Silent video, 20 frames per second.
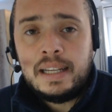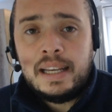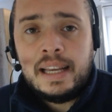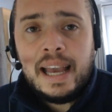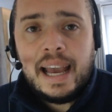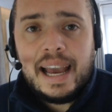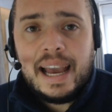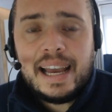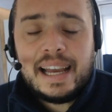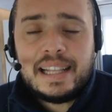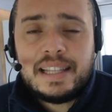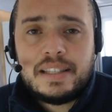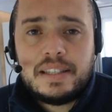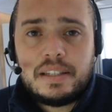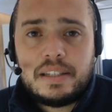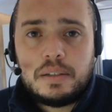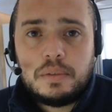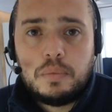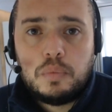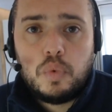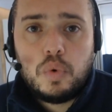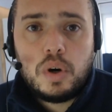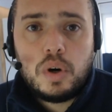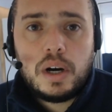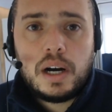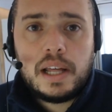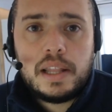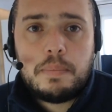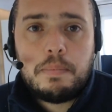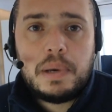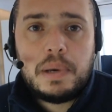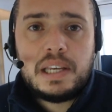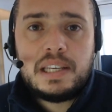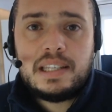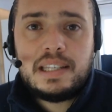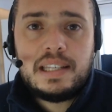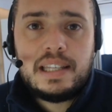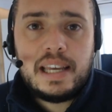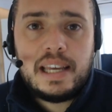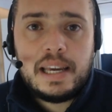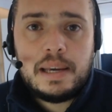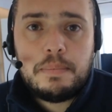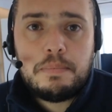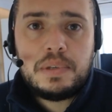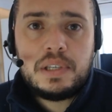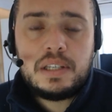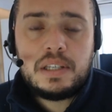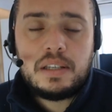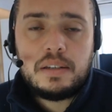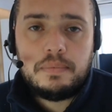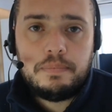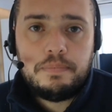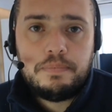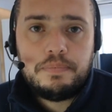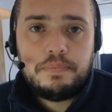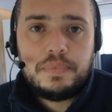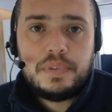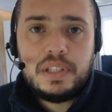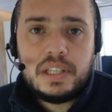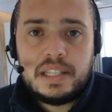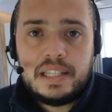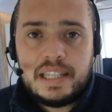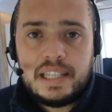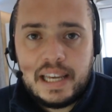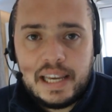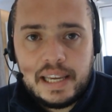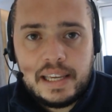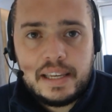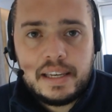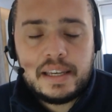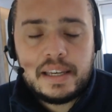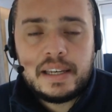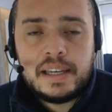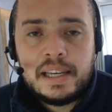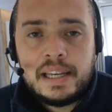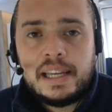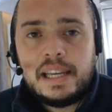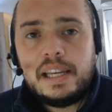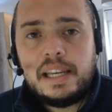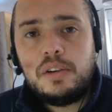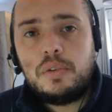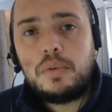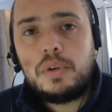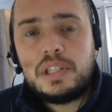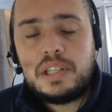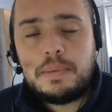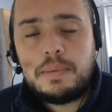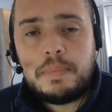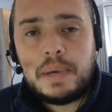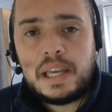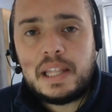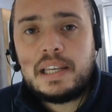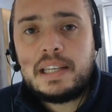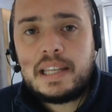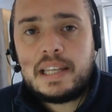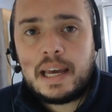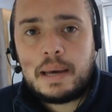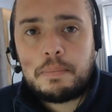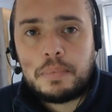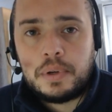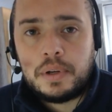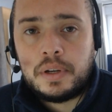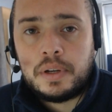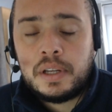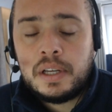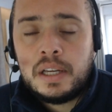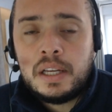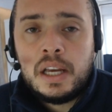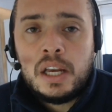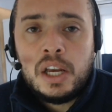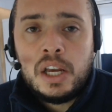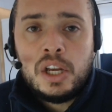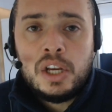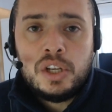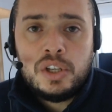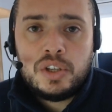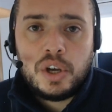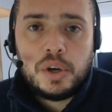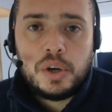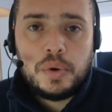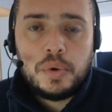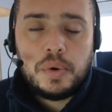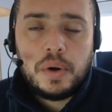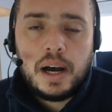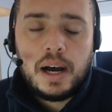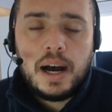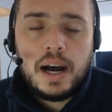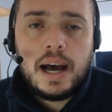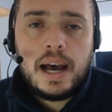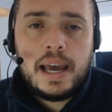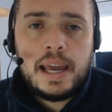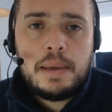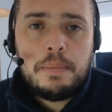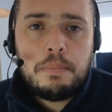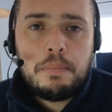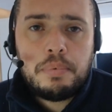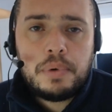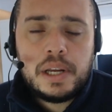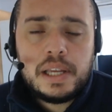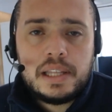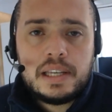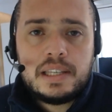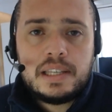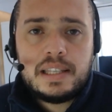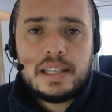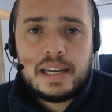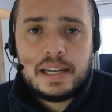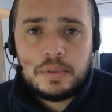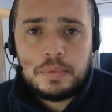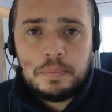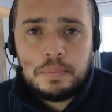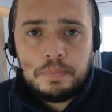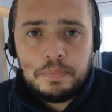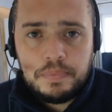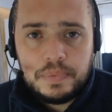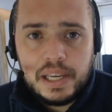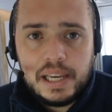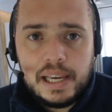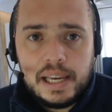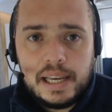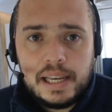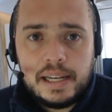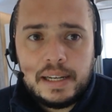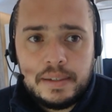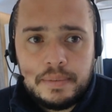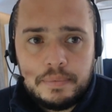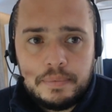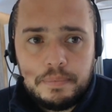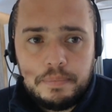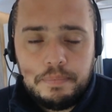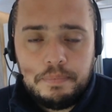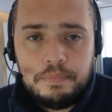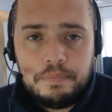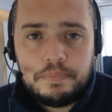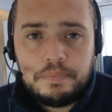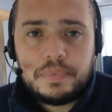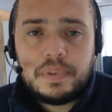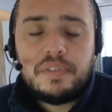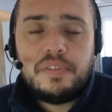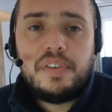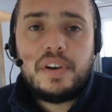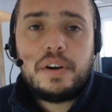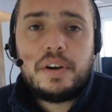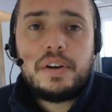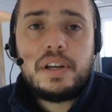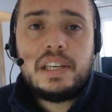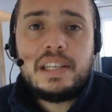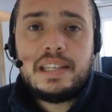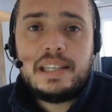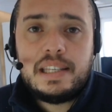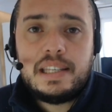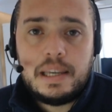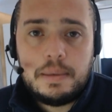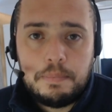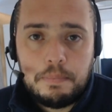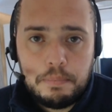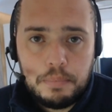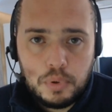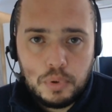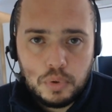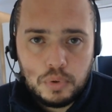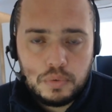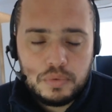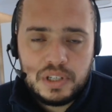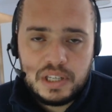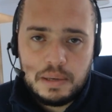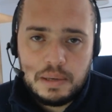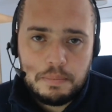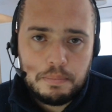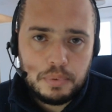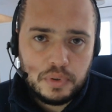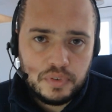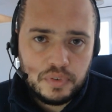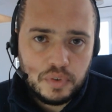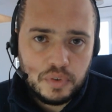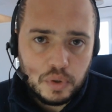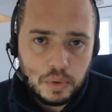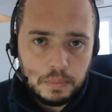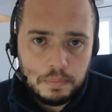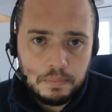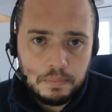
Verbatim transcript: and what are the best steps to take in order to make this happen. So I break this down in very simple form.